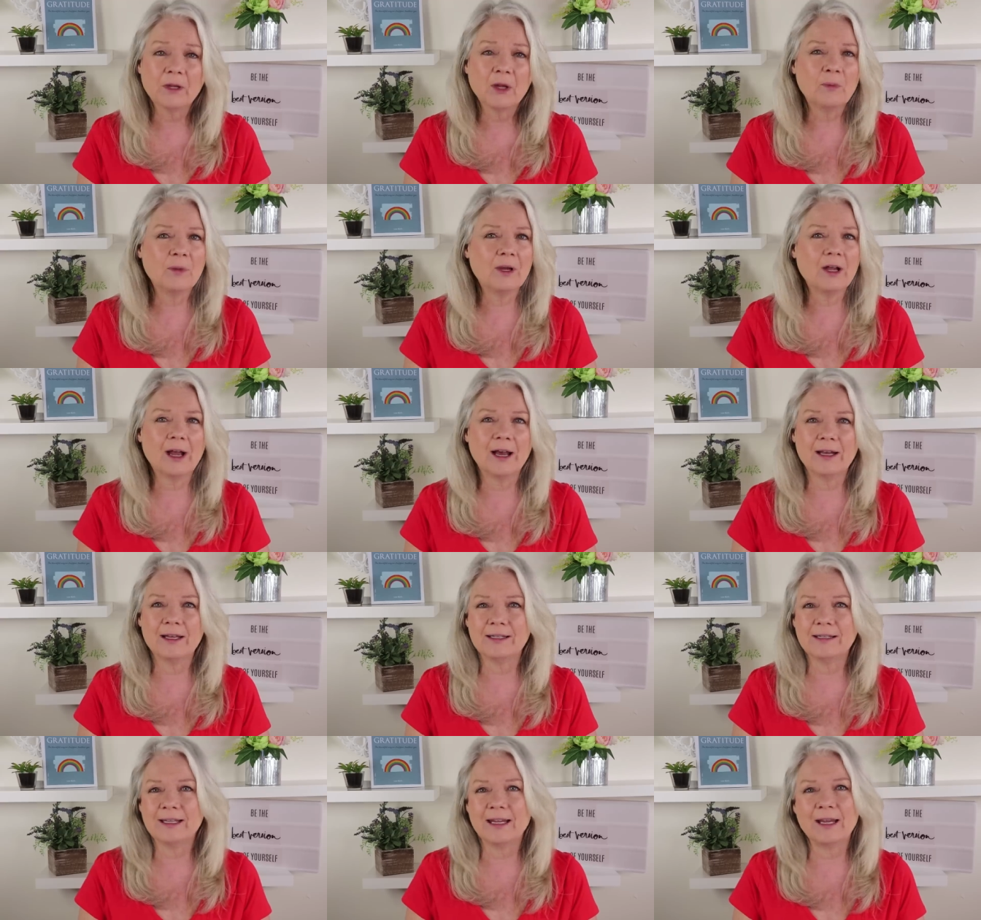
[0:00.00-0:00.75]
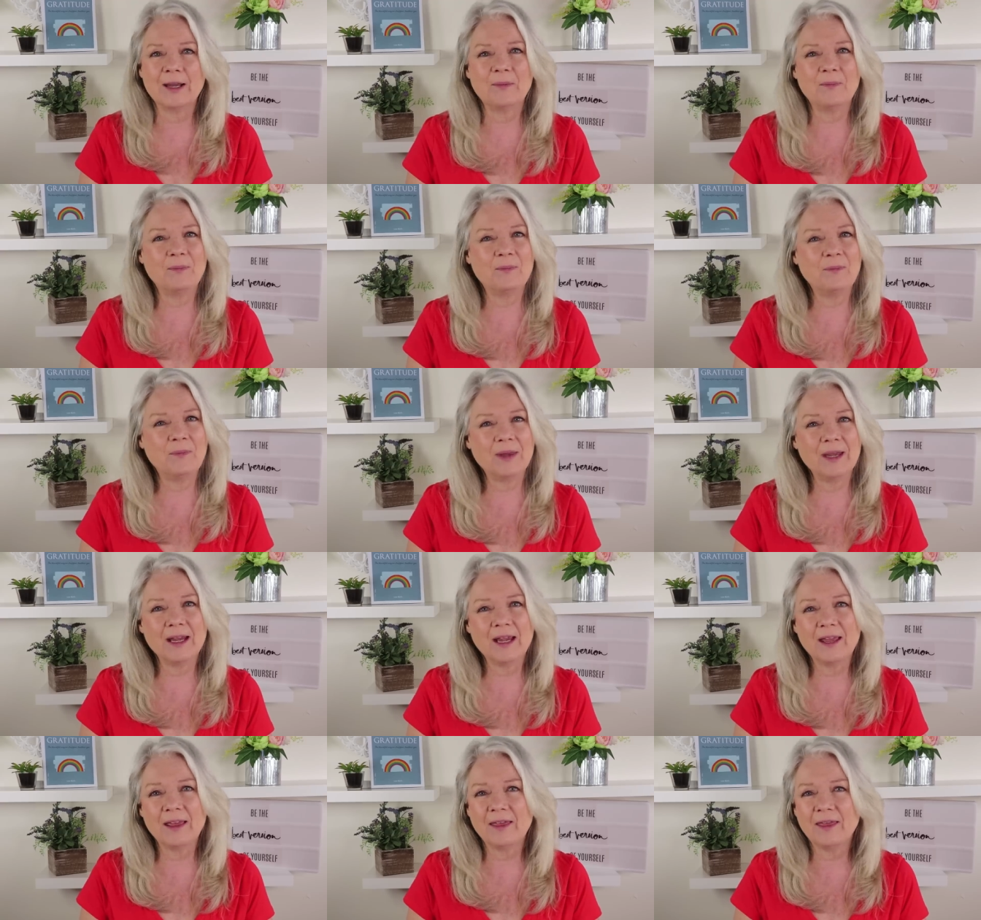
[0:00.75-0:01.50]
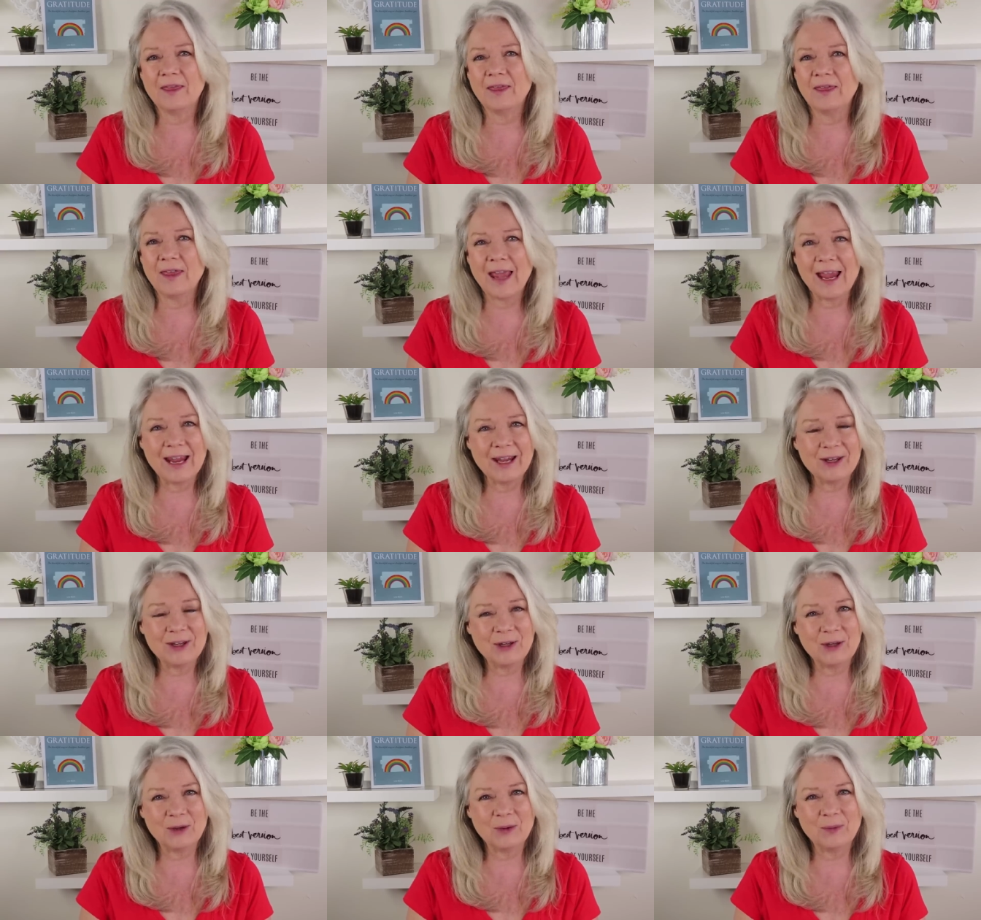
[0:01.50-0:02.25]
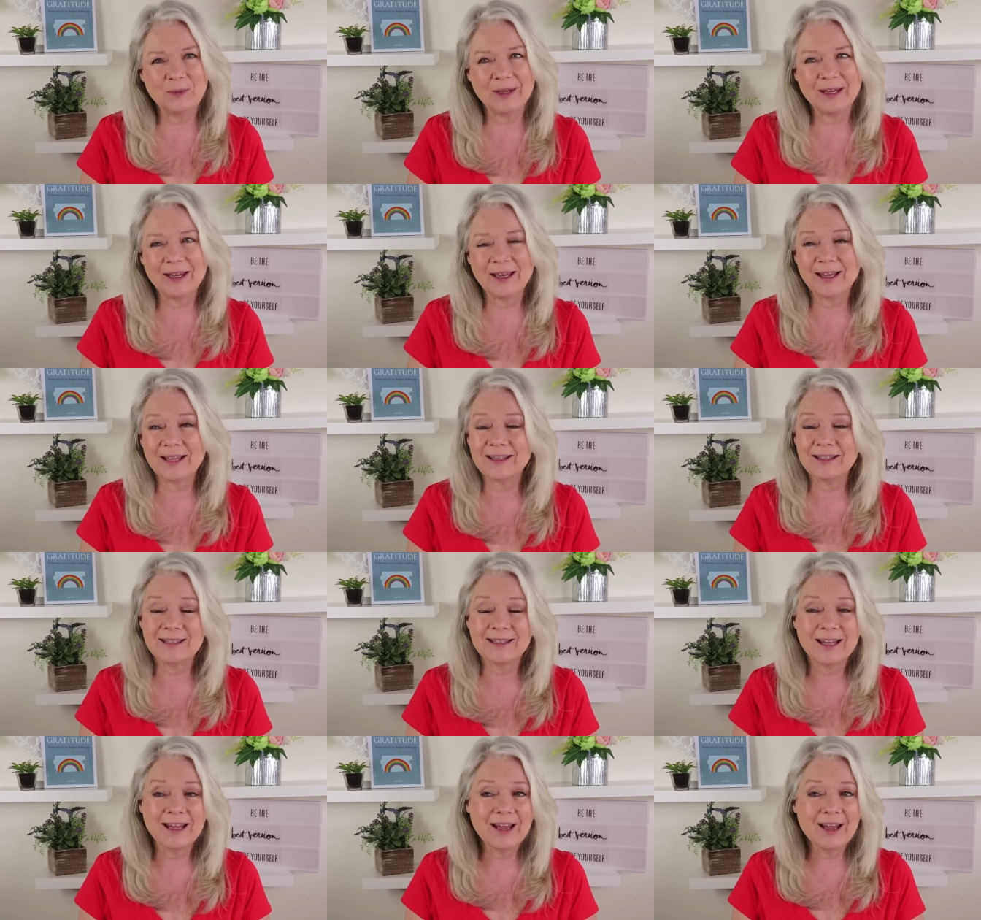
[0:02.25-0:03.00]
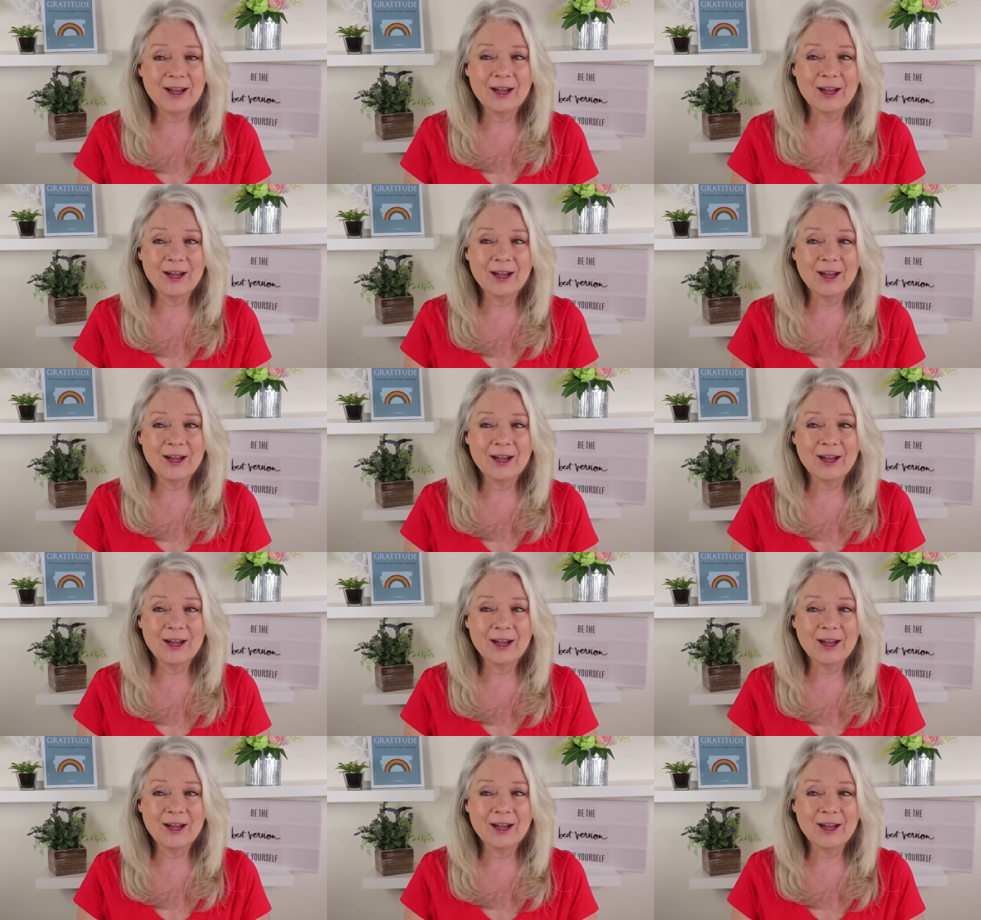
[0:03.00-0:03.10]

we got to say a big thank you because